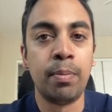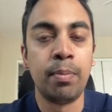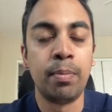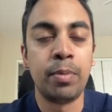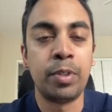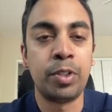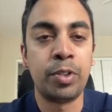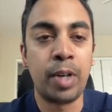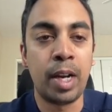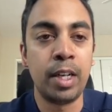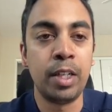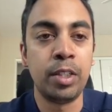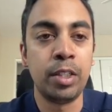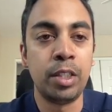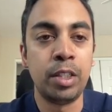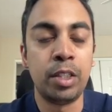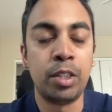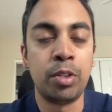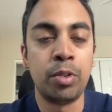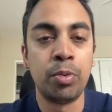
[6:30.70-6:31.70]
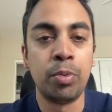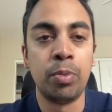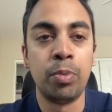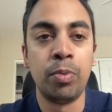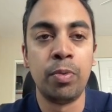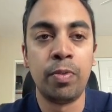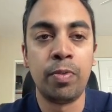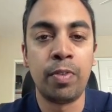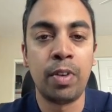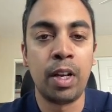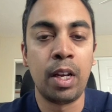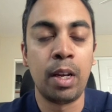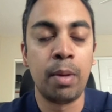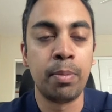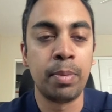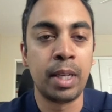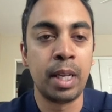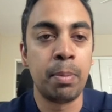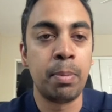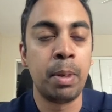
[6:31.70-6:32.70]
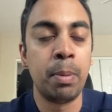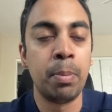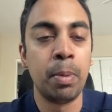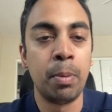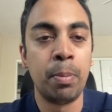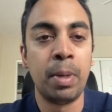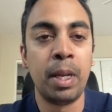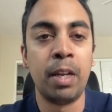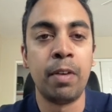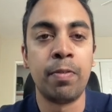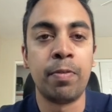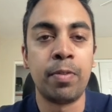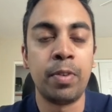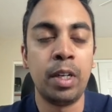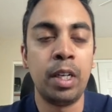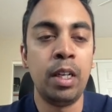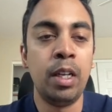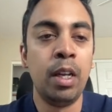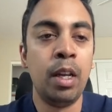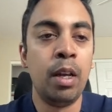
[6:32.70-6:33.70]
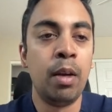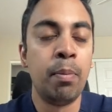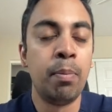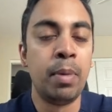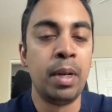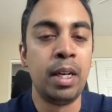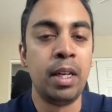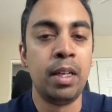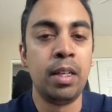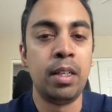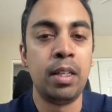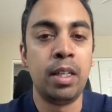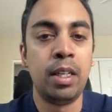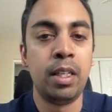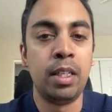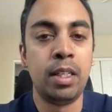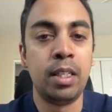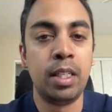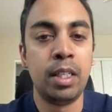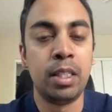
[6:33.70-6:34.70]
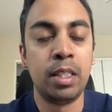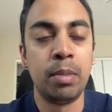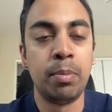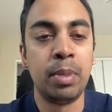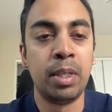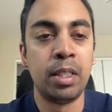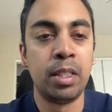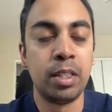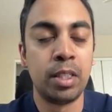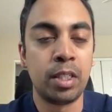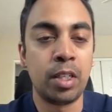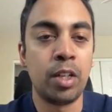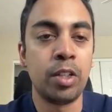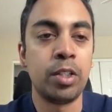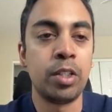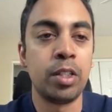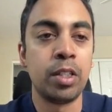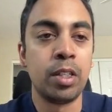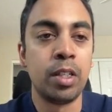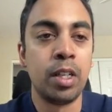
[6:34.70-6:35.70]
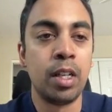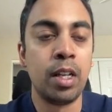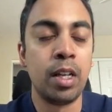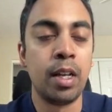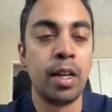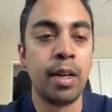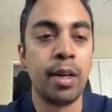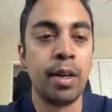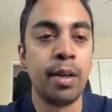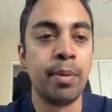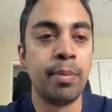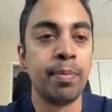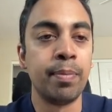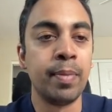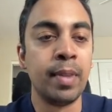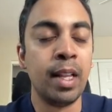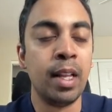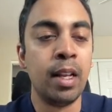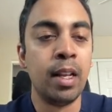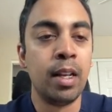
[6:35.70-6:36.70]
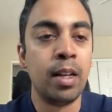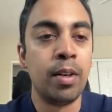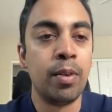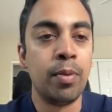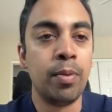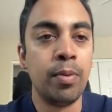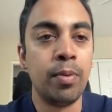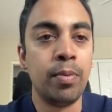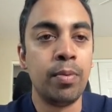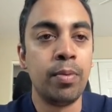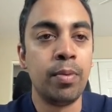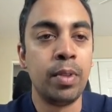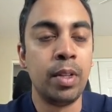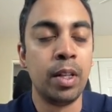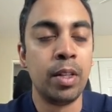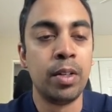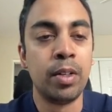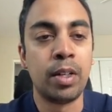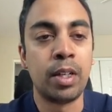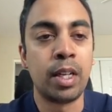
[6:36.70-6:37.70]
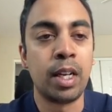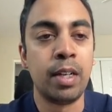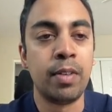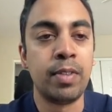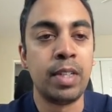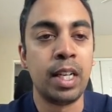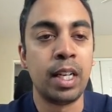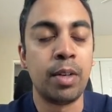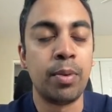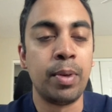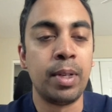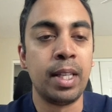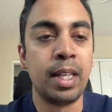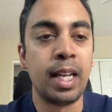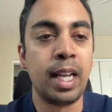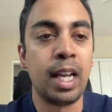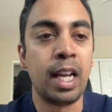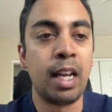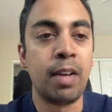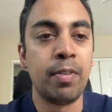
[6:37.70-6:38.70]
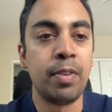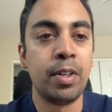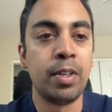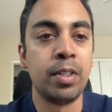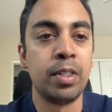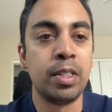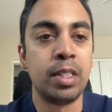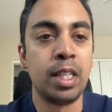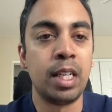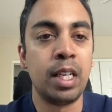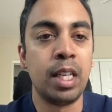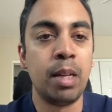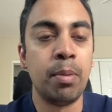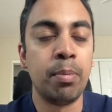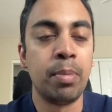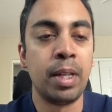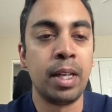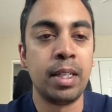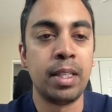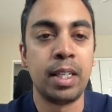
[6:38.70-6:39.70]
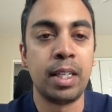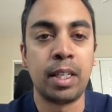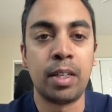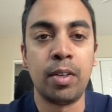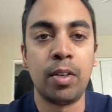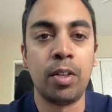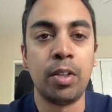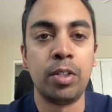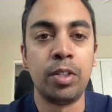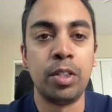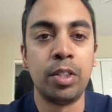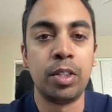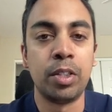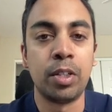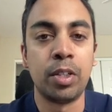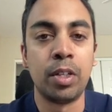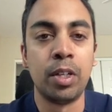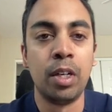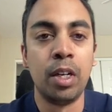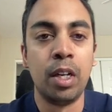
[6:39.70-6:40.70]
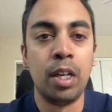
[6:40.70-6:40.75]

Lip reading: strategies to get people pain-free, but it's a big discussion. The other kind of takeaway that I have here is that implant technologies are